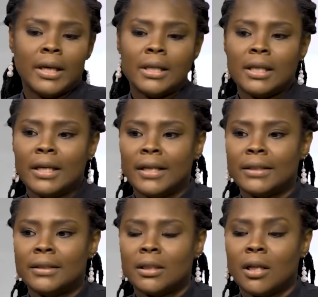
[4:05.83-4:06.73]
It
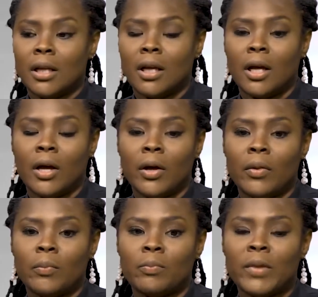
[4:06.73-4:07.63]
is
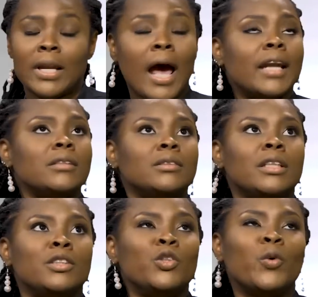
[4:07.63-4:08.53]
it
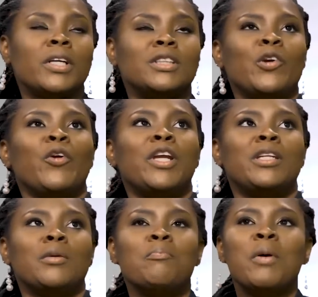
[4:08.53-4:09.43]
is known as the
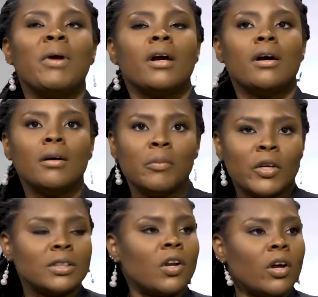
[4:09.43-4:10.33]
great mimicker
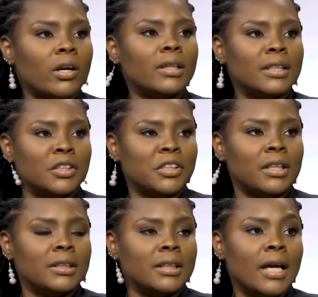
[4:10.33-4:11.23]
because a lot of
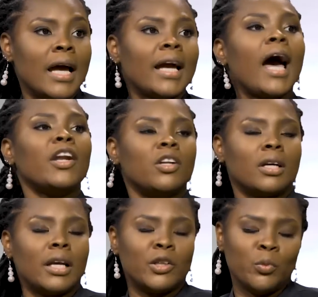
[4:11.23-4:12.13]
conditions mm-hmm. can
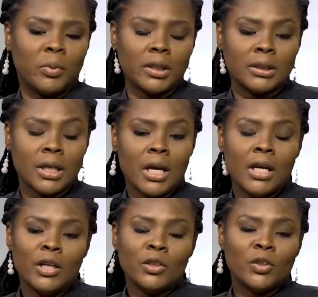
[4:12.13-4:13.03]
look like lupus. Mm-hmm.
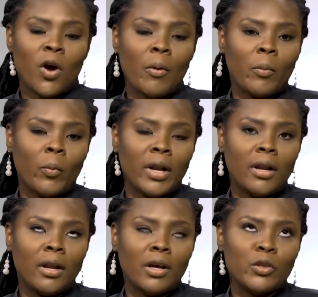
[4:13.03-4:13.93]
So
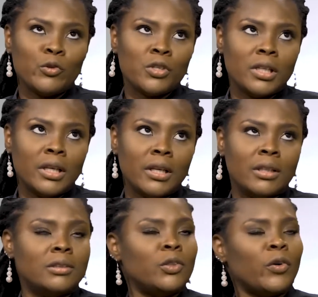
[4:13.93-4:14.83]
when usually
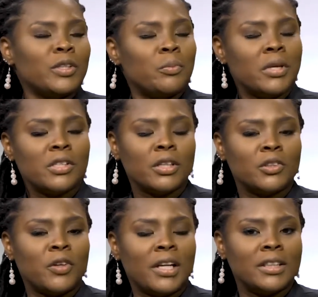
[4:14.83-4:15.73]
talking to
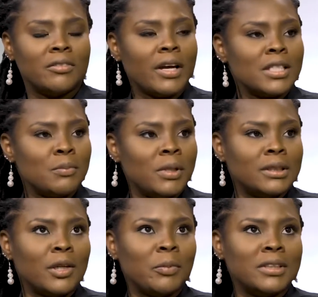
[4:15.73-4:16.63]
patients relative, I split
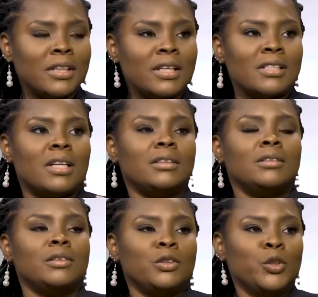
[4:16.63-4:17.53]
it up into things that
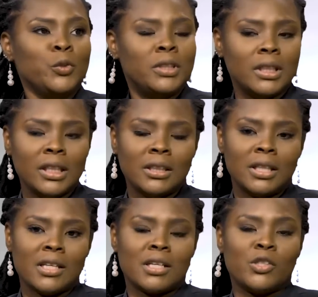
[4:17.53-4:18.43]
you see,
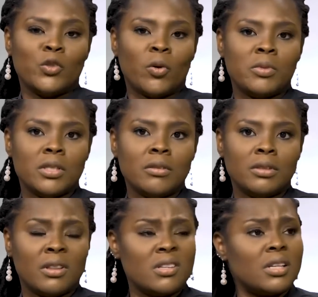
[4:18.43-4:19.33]
things that you observe,
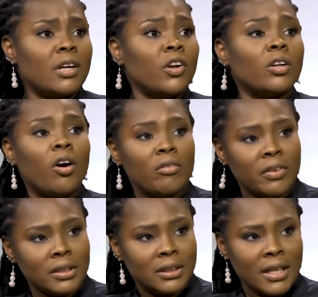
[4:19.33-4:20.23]
the things that are not
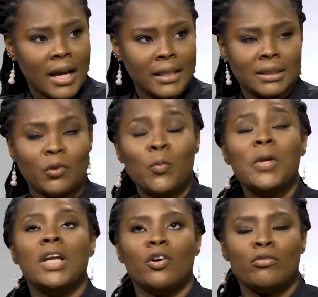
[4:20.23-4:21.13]
obvious to the eyes that
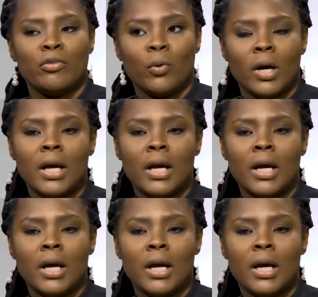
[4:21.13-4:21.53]
we look for.